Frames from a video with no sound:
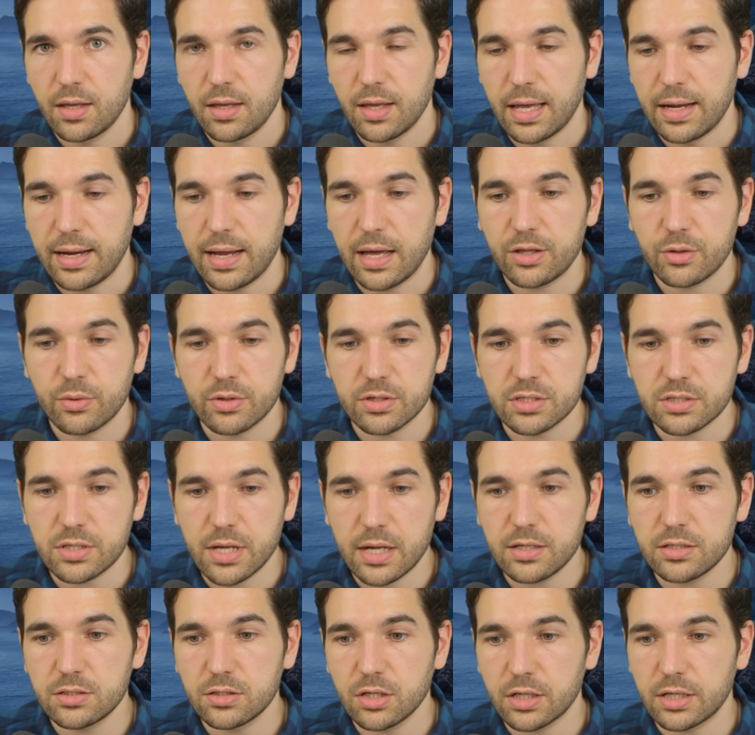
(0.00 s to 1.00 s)
And now there are
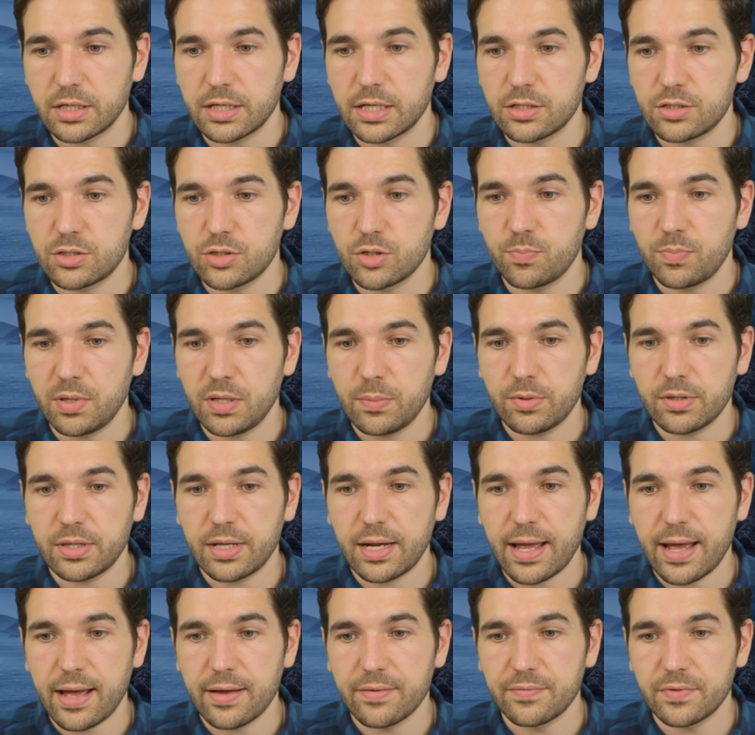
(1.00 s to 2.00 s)
studies looking into people
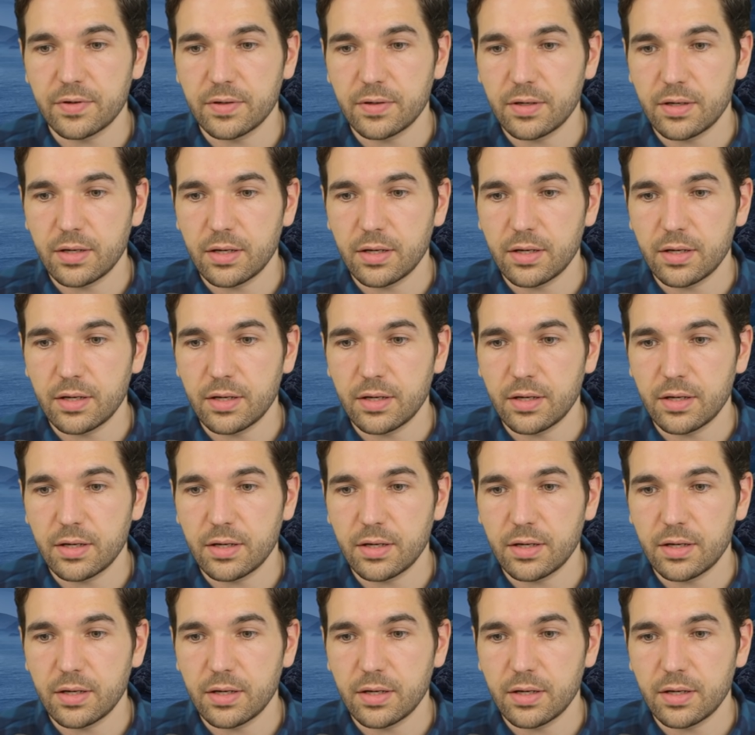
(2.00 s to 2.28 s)
that have